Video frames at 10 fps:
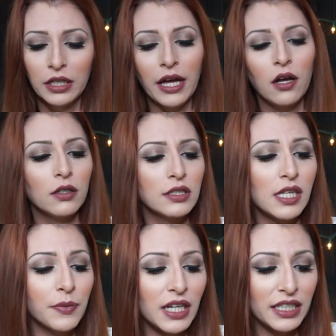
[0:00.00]
Now,
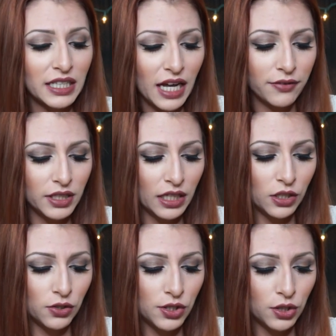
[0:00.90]
something I did have to
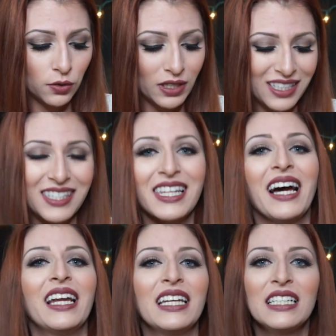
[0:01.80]
get used to is
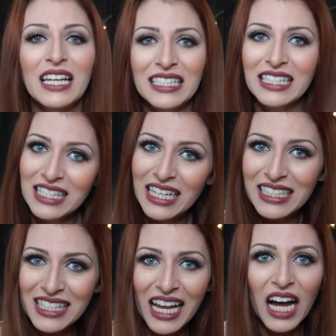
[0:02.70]
that it doesn't
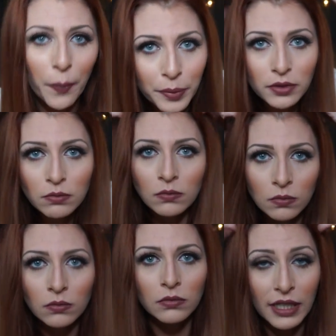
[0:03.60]
suds up.
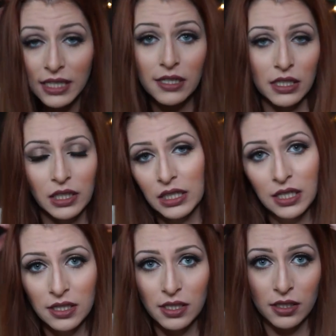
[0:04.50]
It
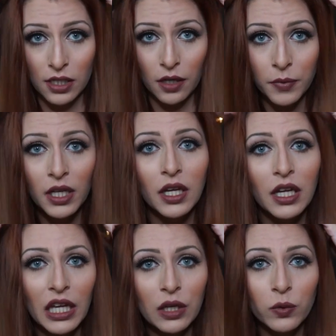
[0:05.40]
doesn't suds up.
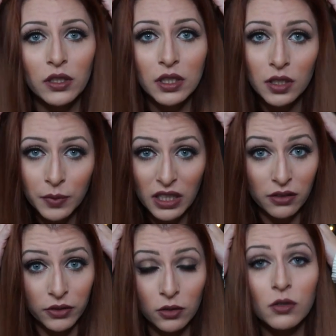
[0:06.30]
It will a little bit
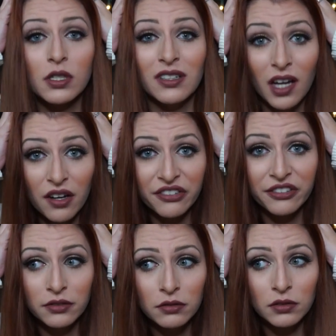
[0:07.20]
if you use
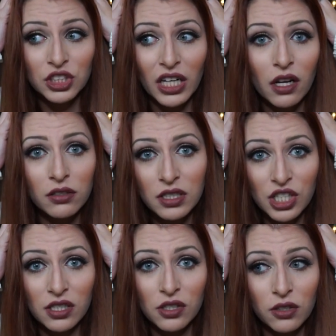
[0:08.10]
enough, which I don't
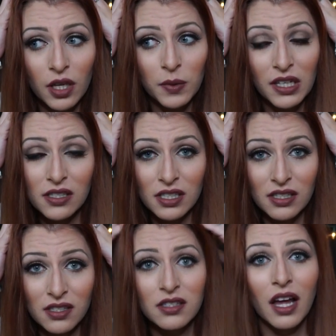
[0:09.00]
suggest you do that because
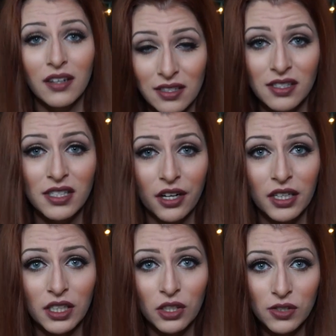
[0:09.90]
it's
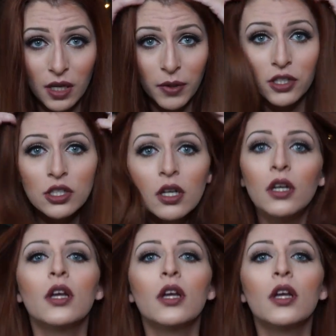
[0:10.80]
unnecessary to use that much,